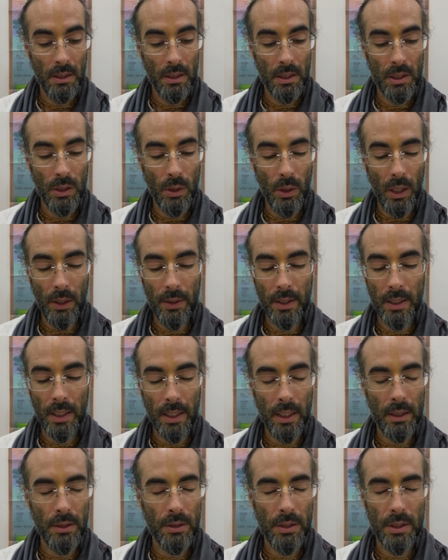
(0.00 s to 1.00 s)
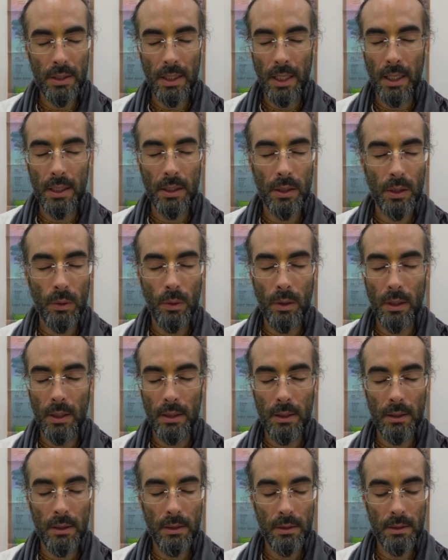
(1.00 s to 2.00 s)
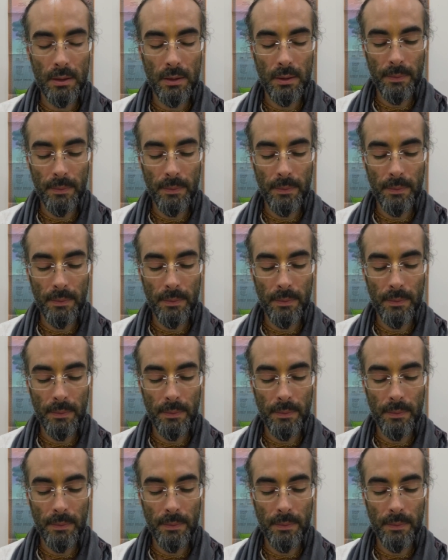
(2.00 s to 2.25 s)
so how can I understand your qualities?